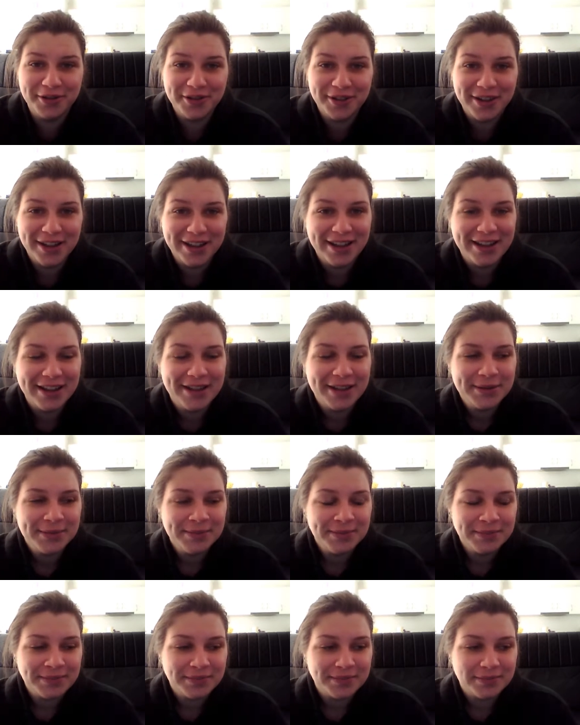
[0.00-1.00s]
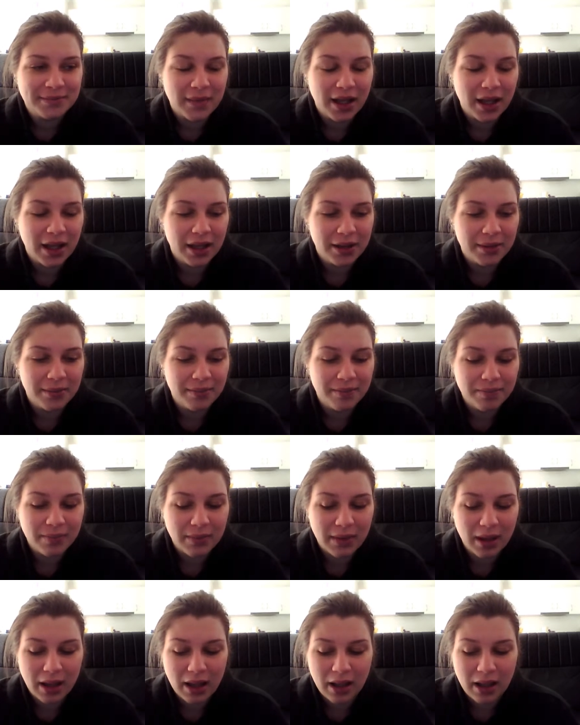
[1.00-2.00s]
of.
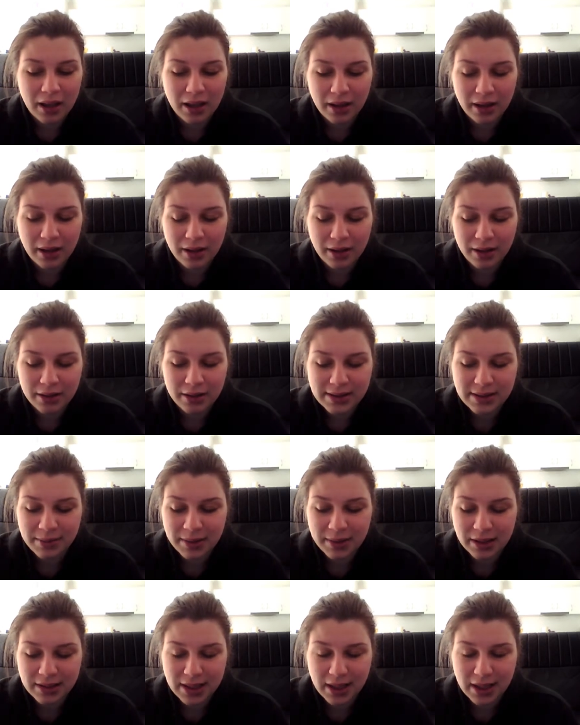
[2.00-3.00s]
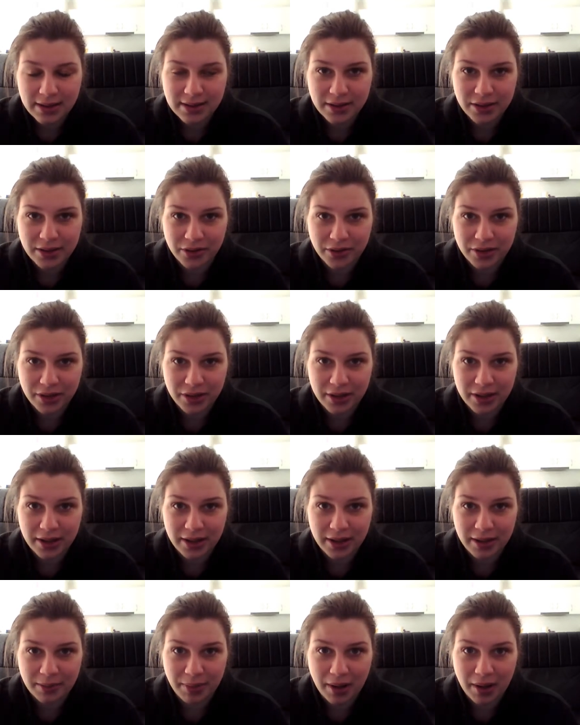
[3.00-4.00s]
um, uh, something else I asked the
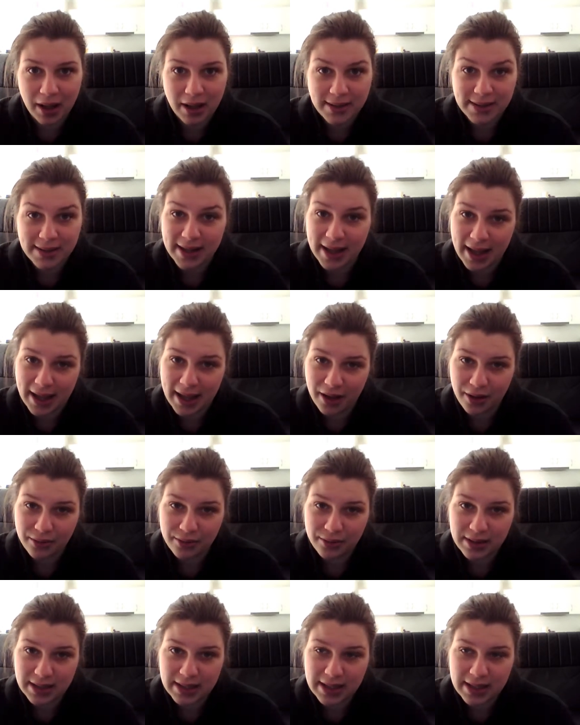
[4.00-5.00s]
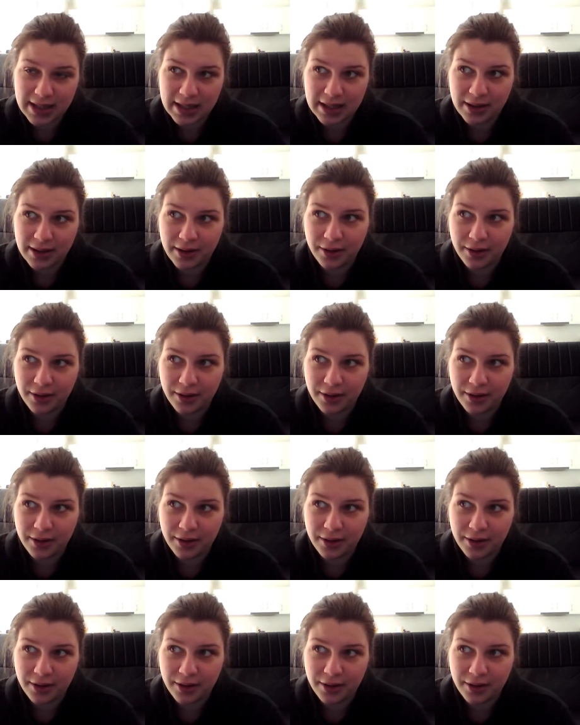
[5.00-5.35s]
doctor passing out.